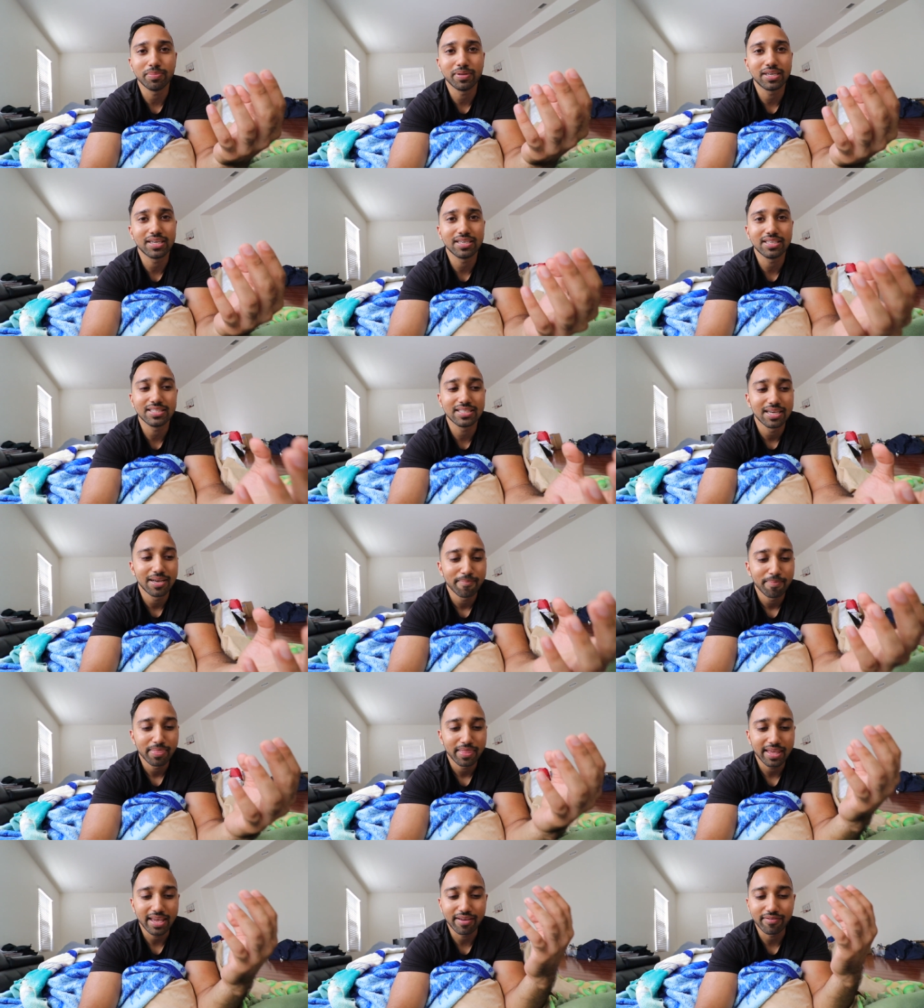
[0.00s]
Because
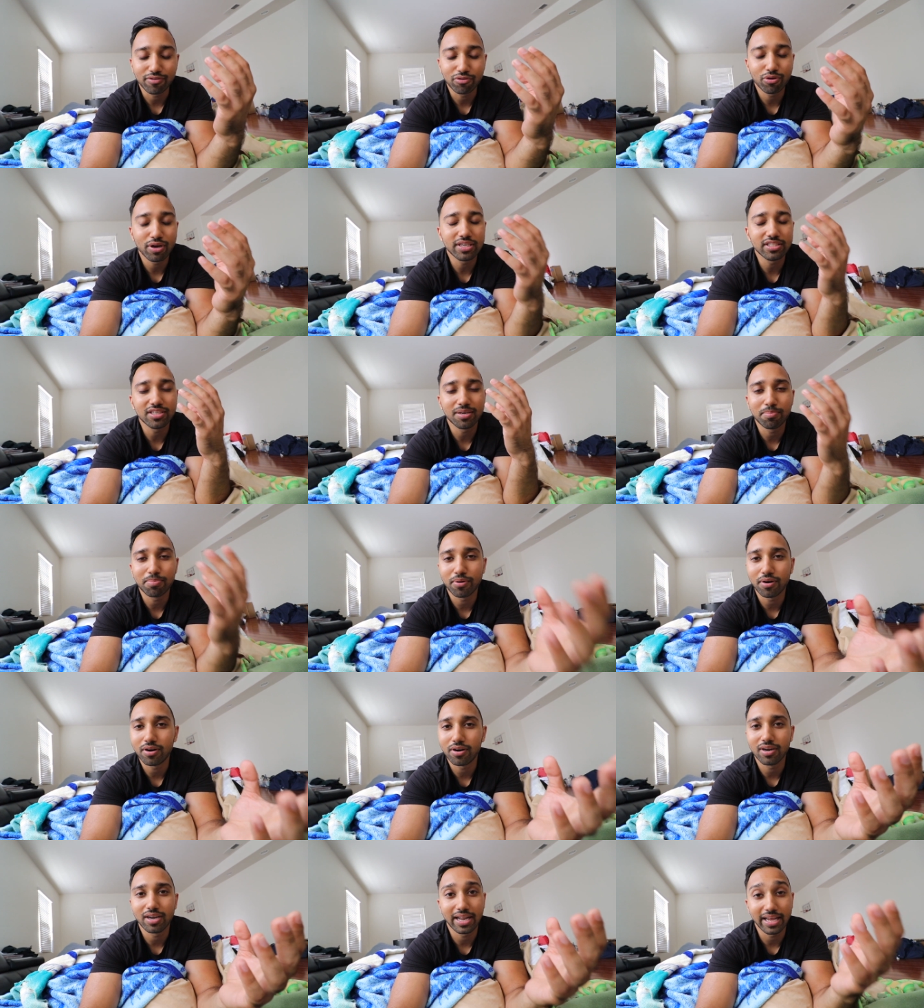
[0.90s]
if you guys are
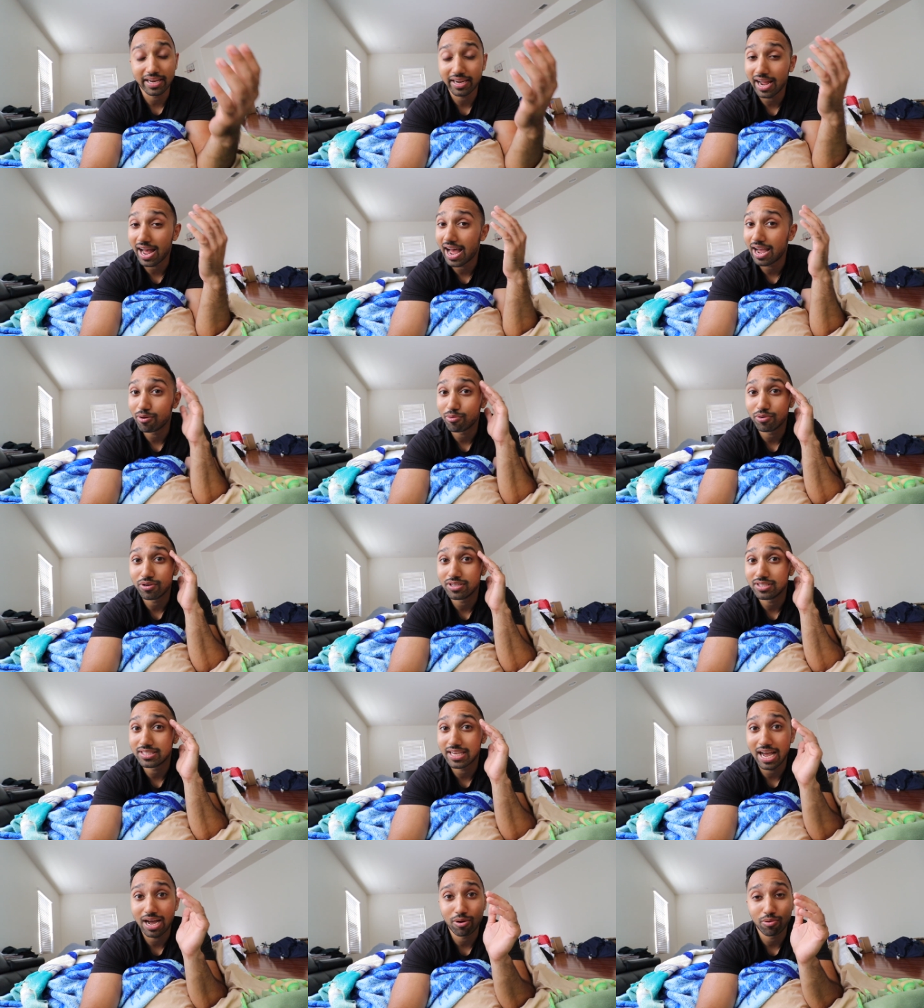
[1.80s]
burnt like I
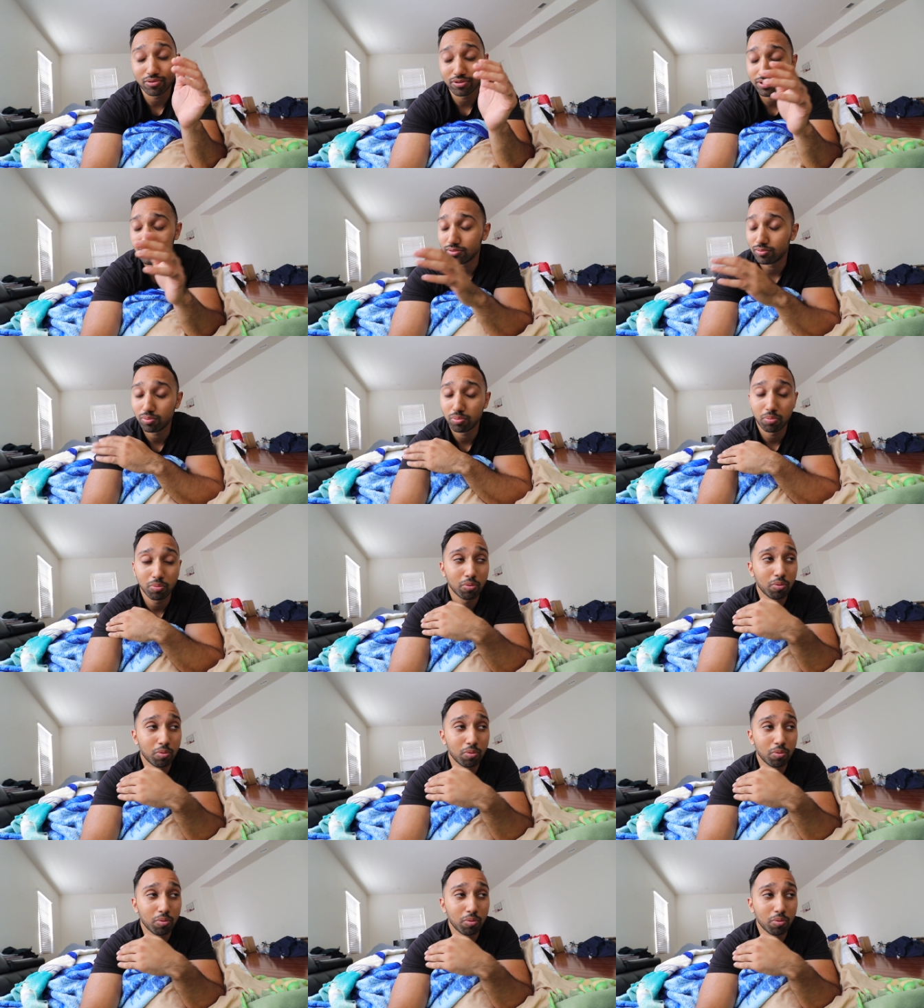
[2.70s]
was, I was,